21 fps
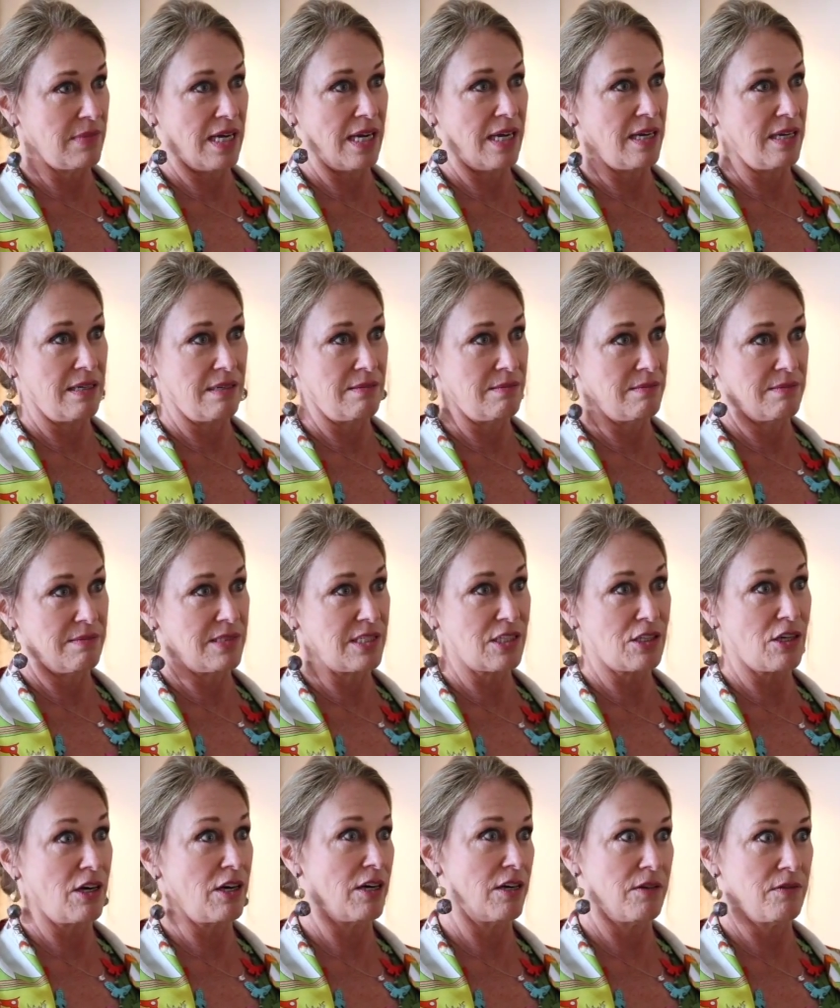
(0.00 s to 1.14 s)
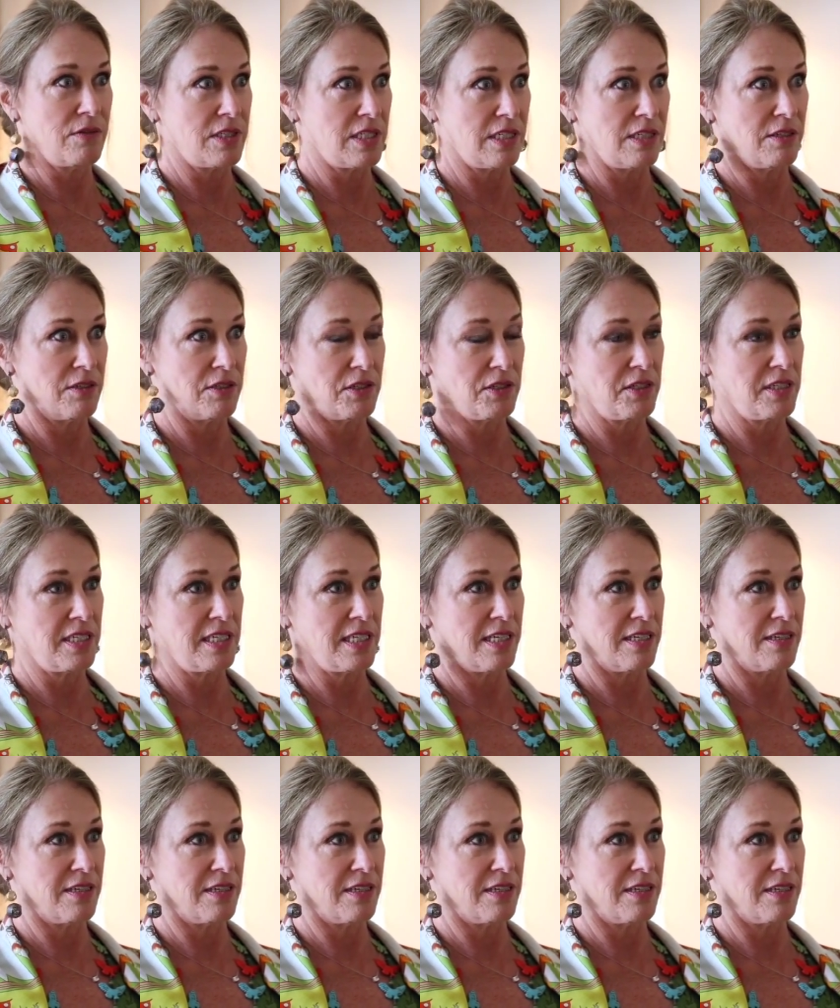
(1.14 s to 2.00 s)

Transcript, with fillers: uh, scarves, you know, during